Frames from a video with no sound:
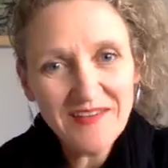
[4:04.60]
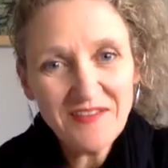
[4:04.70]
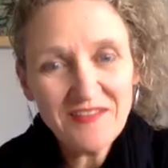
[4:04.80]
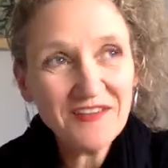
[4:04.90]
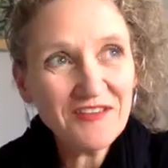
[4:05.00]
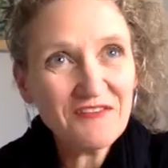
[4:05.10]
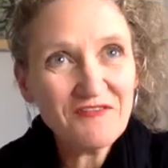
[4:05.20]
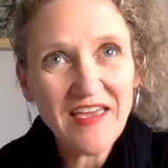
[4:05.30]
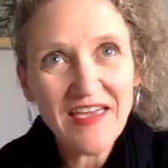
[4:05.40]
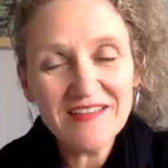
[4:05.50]
I think you've
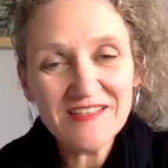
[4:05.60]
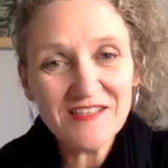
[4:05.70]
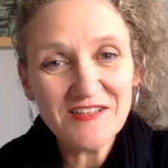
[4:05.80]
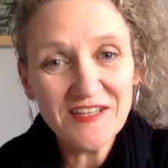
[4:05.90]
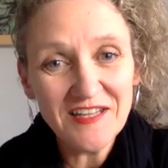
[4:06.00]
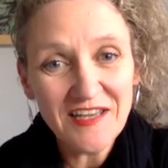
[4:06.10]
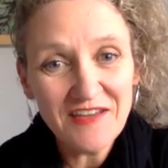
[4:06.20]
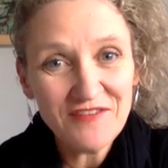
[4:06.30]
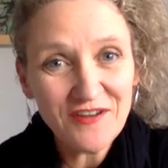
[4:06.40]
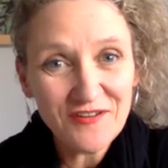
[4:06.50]
answered nearly
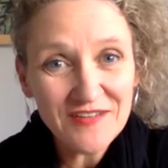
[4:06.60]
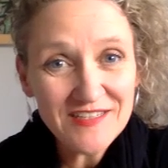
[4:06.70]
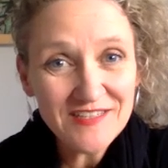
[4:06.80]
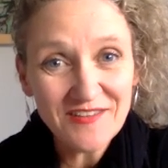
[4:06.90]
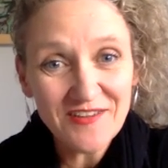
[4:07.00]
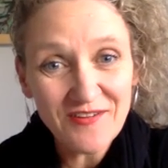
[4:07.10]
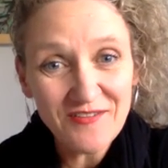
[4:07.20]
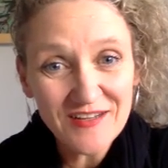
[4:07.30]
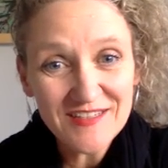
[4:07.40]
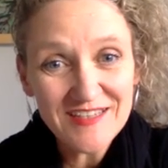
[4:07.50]
every question that I
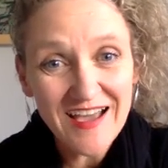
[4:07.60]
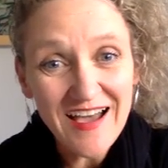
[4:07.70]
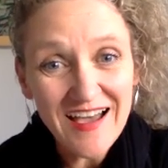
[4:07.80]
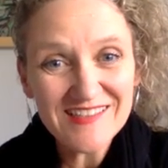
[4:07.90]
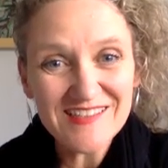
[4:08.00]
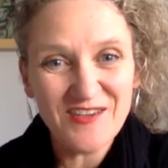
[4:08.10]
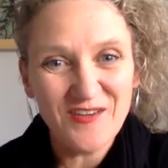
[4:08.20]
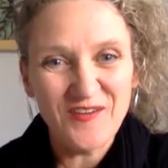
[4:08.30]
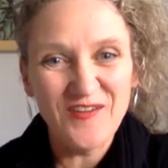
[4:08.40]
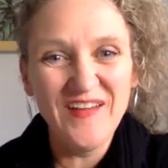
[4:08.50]
wanted to ask
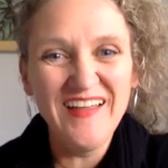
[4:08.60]
you.